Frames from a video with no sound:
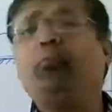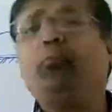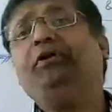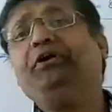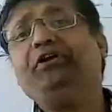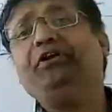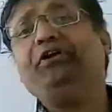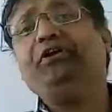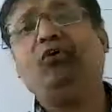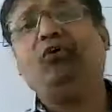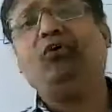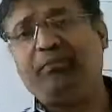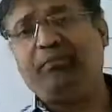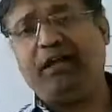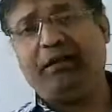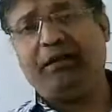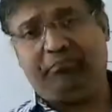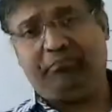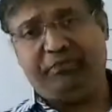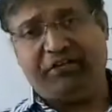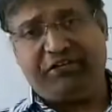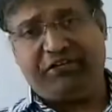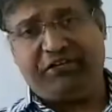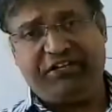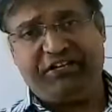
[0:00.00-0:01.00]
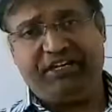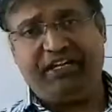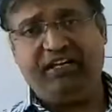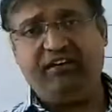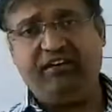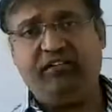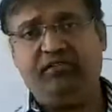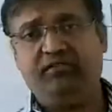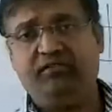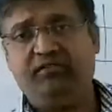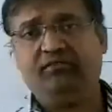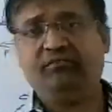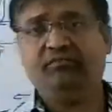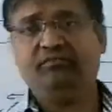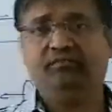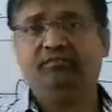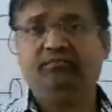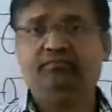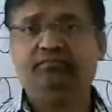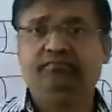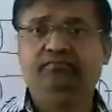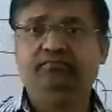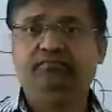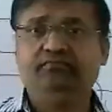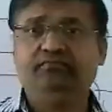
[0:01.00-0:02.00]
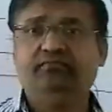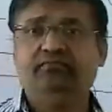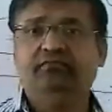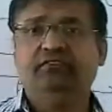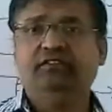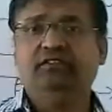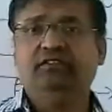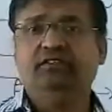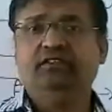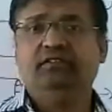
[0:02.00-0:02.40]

That property of that material